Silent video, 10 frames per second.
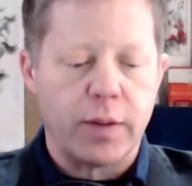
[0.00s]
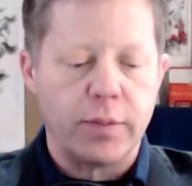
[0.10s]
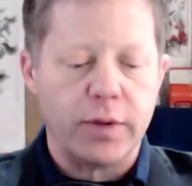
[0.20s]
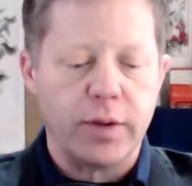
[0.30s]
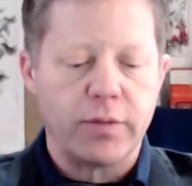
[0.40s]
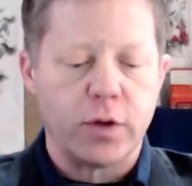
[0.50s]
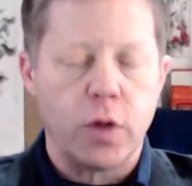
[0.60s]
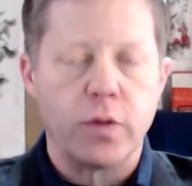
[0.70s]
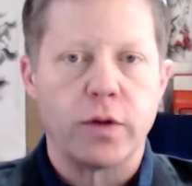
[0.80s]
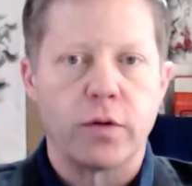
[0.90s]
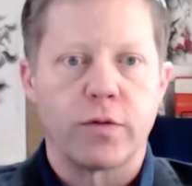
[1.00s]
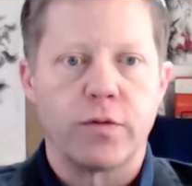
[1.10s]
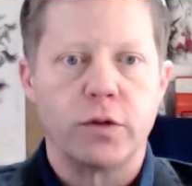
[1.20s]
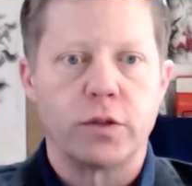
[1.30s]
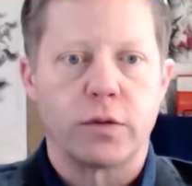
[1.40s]
I mean, you have to know that there's a
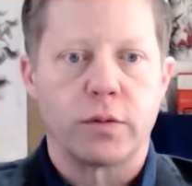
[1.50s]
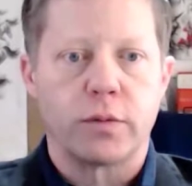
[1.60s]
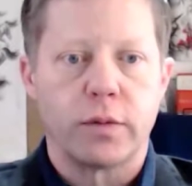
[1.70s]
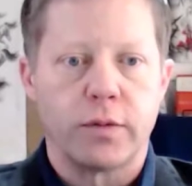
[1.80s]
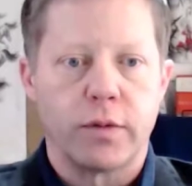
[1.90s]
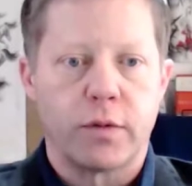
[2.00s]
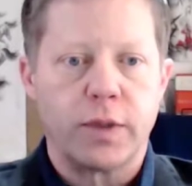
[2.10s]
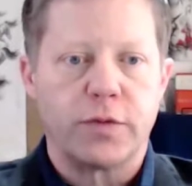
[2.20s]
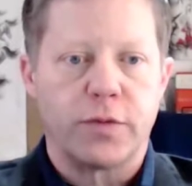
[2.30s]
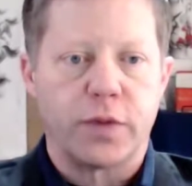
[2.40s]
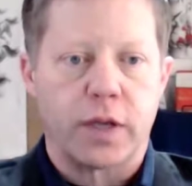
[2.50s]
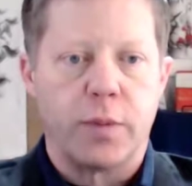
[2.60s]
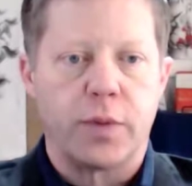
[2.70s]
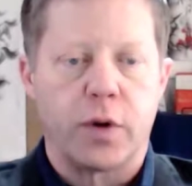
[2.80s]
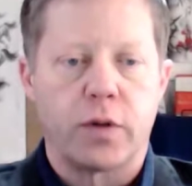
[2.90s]
future, especially for the company.